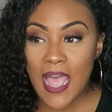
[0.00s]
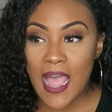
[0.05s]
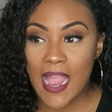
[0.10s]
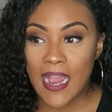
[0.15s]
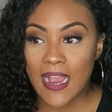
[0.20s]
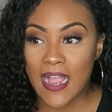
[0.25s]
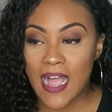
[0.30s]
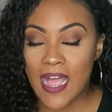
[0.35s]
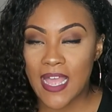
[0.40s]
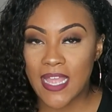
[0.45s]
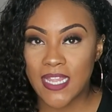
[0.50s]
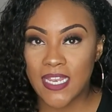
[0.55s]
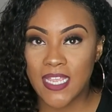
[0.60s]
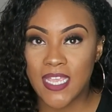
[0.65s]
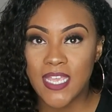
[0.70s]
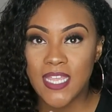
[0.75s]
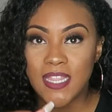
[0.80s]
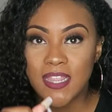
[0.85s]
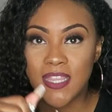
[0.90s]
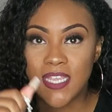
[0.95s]
I got
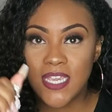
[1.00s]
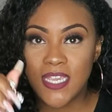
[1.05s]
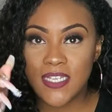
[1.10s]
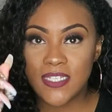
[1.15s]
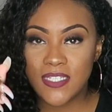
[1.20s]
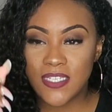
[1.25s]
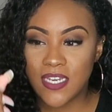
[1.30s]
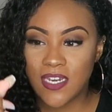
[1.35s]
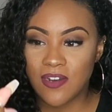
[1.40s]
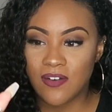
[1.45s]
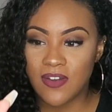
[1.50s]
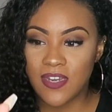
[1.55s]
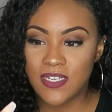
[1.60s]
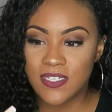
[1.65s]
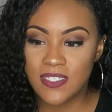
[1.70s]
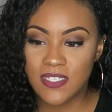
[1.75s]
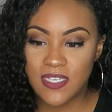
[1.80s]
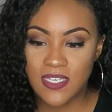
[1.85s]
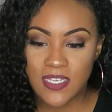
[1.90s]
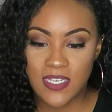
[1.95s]
these
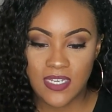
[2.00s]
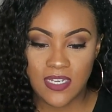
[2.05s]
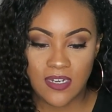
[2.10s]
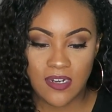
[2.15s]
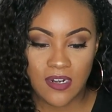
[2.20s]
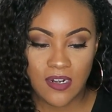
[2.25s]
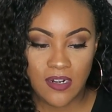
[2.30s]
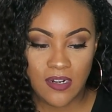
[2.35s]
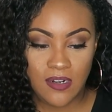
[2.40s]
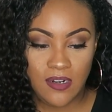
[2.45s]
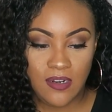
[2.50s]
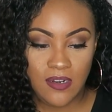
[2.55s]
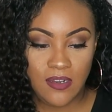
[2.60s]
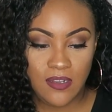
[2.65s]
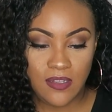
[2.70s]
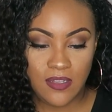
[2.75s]
earrings here.